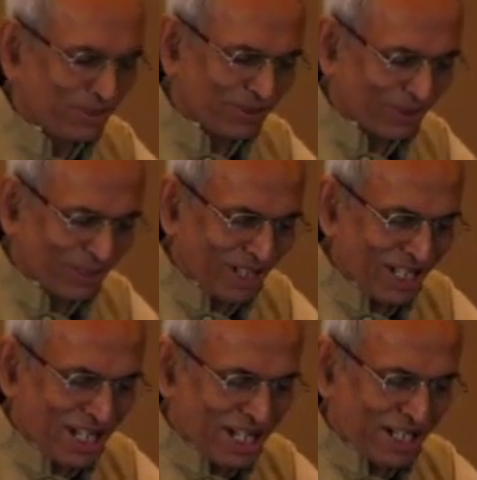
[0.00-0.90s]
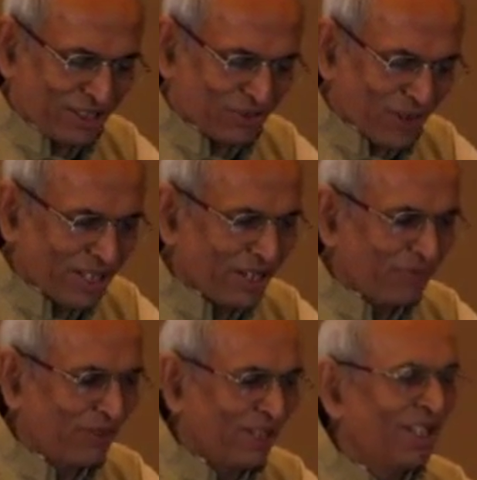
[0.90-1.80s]
So it's
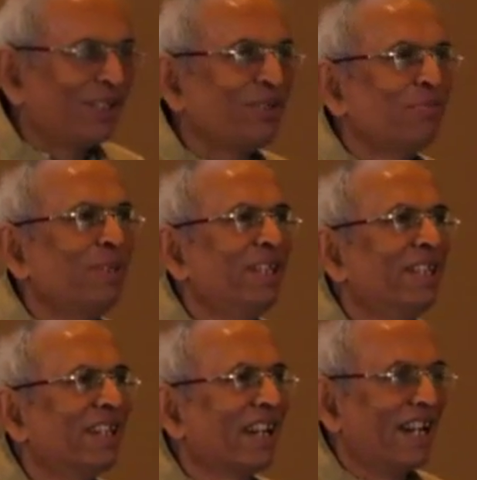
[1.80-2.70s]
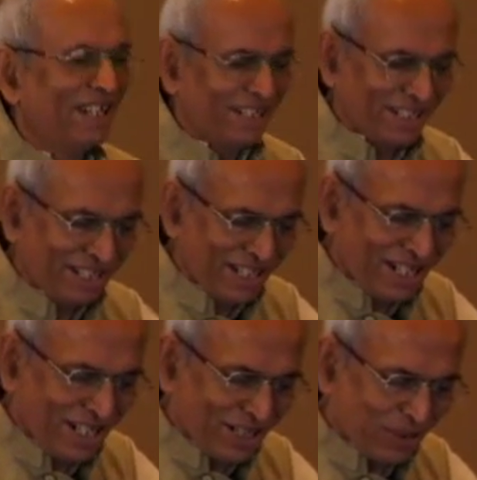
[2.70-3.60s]
wonderful to be here and
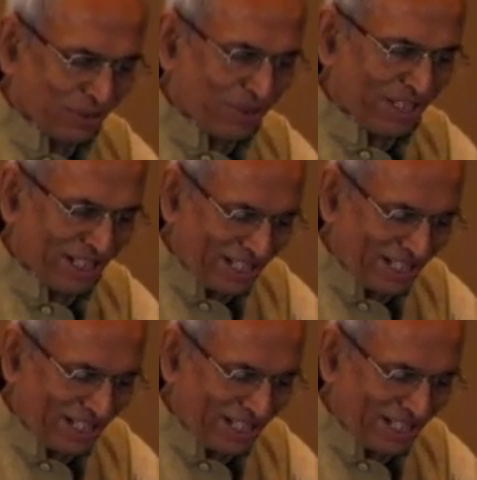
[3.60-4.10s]
to be